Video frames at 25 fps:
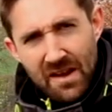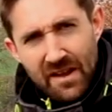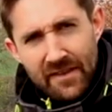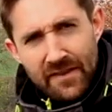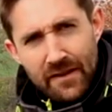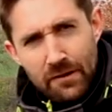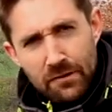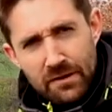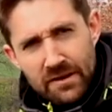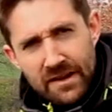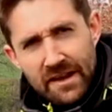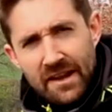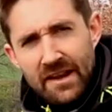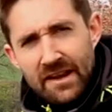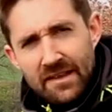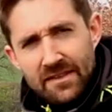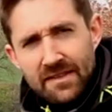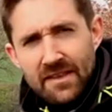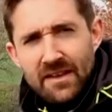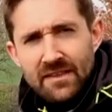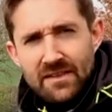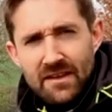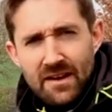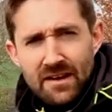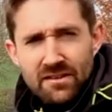Now, a key
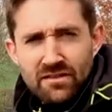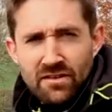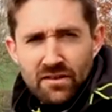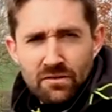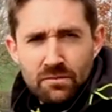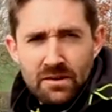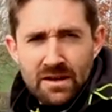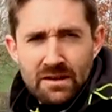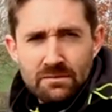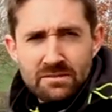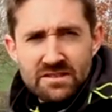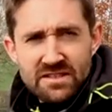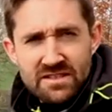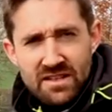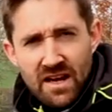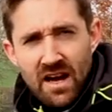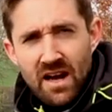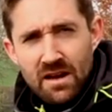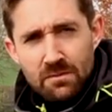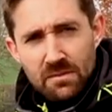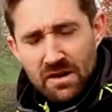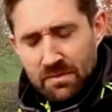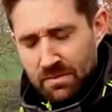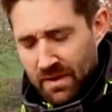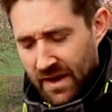thing that I do when I'm
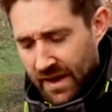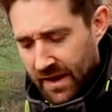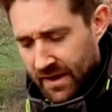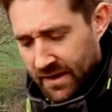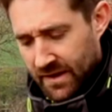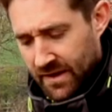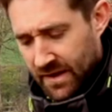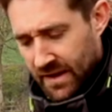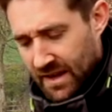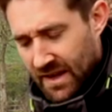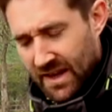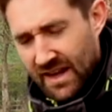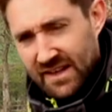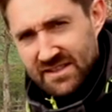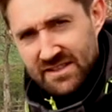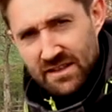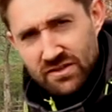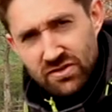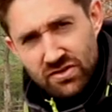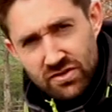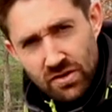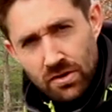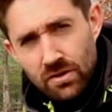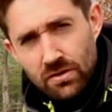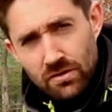starting my peg is I
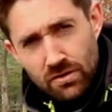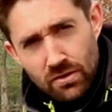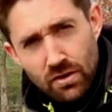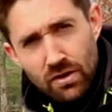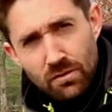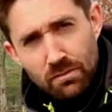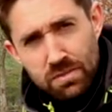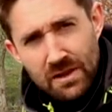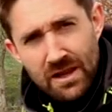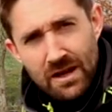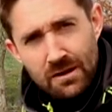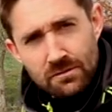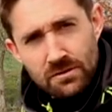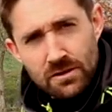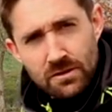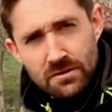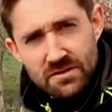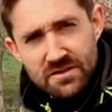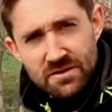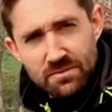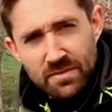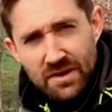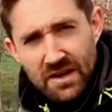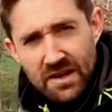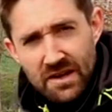don't go and plough
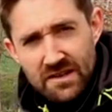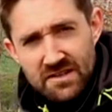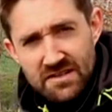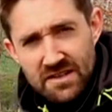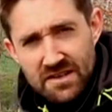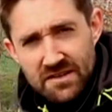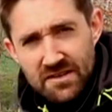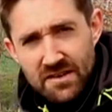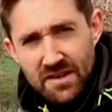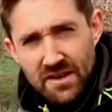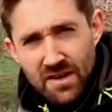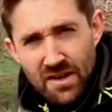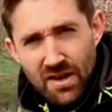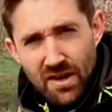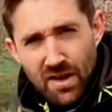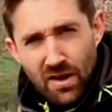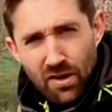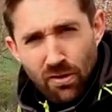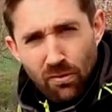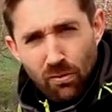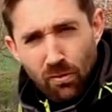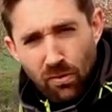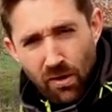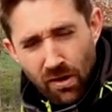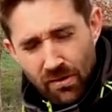loads of bait in.
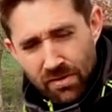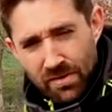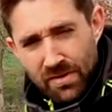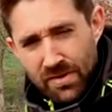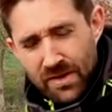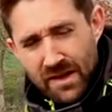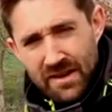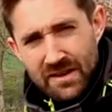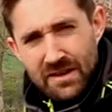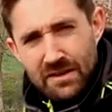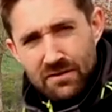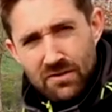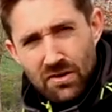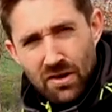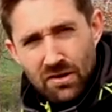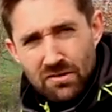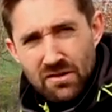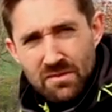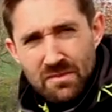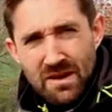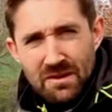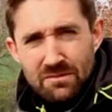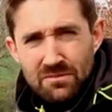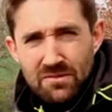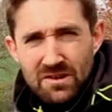One thing you've got to
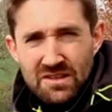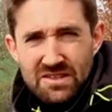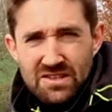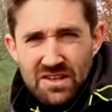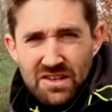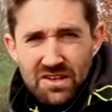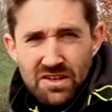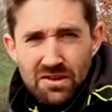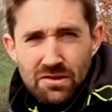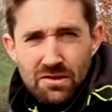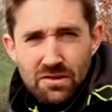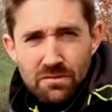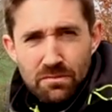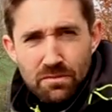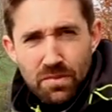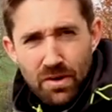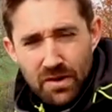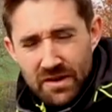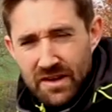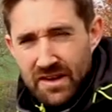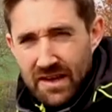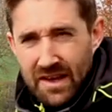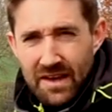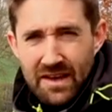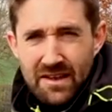remember is you can put
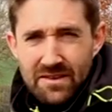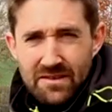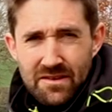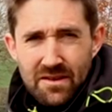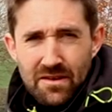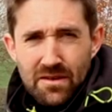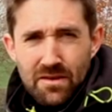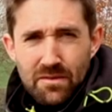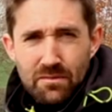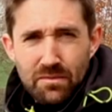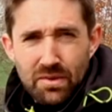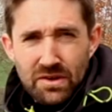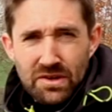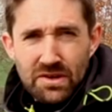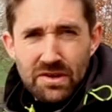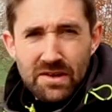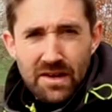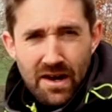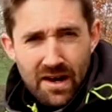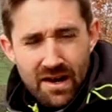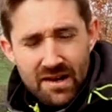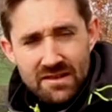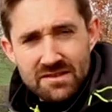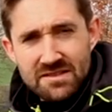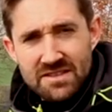it in, but you
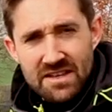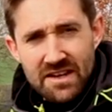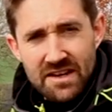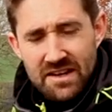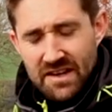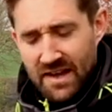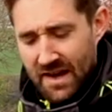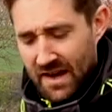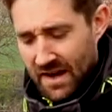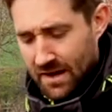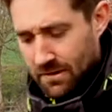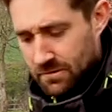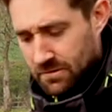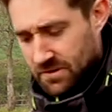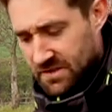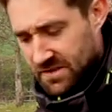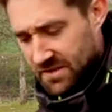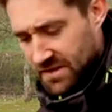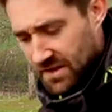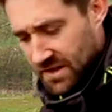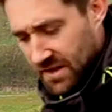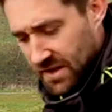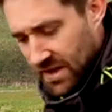can't take it out.